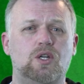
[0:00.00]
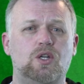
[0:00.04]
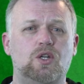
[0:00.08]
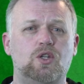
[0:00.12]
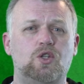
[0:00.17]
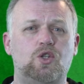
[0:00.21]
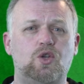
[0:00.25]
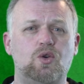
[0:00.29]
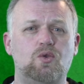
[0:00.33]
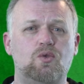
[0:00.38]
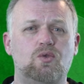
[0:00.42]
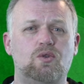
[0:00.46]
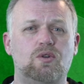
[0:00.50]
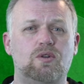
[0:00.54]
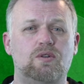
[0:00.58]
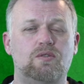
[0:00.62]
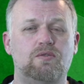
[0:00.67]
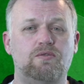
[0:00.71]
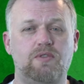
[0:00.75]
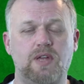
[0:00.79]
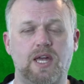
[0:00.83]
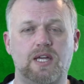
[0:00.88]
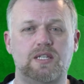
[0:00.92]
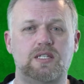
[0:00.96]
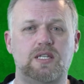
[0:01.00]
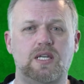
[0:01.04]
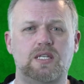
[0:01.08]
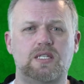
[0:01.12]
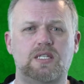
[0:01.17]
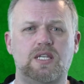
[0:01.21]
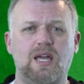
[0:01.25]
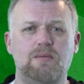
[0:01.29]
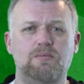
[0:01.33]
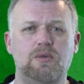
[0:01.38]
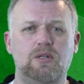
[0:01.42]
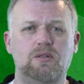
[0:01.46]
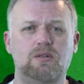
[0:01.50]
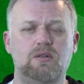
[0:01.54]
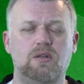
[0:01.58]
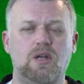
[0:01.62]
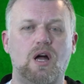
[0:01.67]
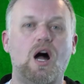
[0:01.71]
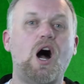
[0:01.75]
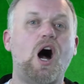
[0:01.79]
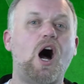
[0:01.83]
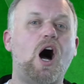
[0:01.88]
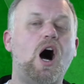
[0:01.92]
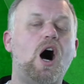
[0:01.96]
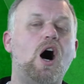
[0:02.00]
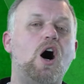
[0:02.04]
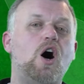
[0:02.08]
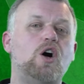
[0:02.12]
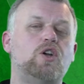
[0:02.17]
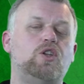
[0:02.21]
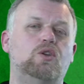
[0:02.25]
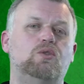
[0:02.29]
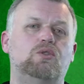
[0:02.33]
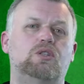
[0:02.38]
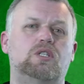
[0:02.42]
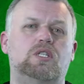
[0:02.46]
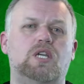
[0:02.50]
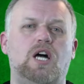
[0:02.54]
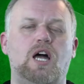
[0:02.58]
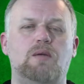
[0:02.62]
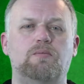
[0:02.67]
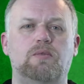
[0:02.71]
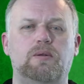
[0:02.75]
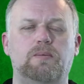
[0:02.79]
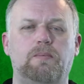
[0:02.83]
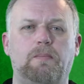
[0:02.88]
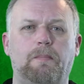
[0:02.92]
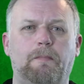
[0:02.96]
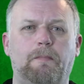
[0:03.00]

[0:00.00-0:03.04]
Ĉu vi estas Simon? Are you Simon?